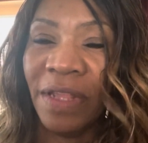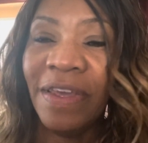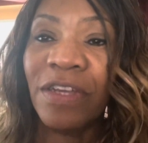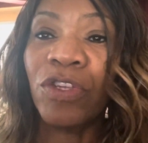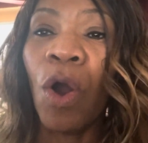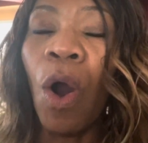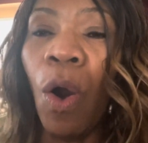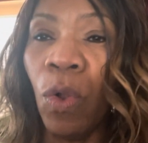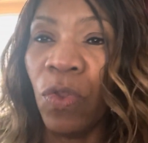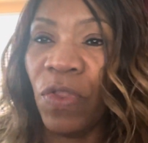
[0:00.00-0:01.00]
There's a
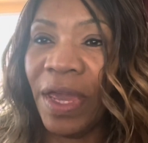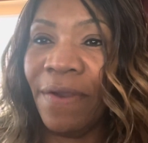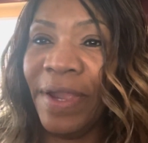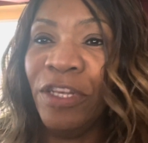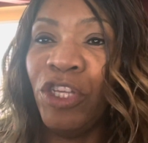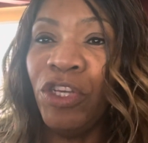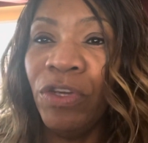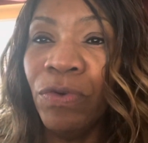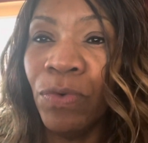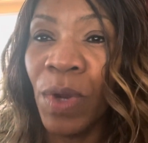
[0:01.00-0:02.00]
hole there, and
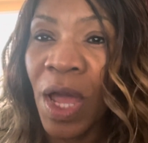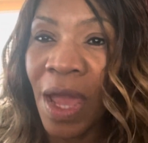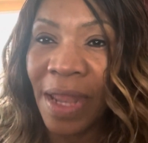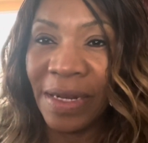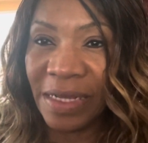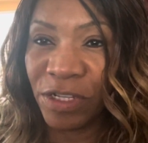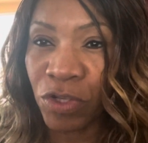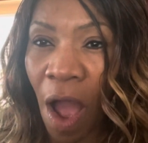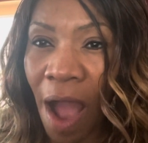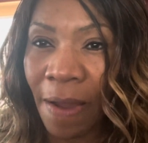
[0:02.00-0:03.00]
you need to
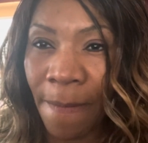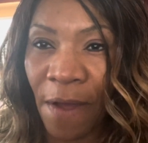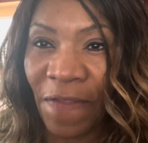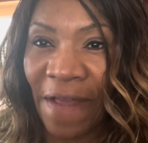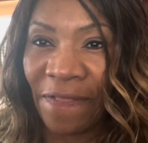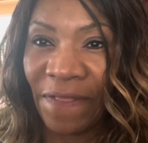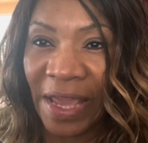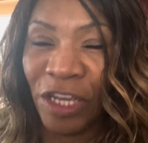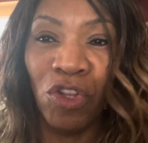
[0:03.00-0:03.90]
talk about that thing.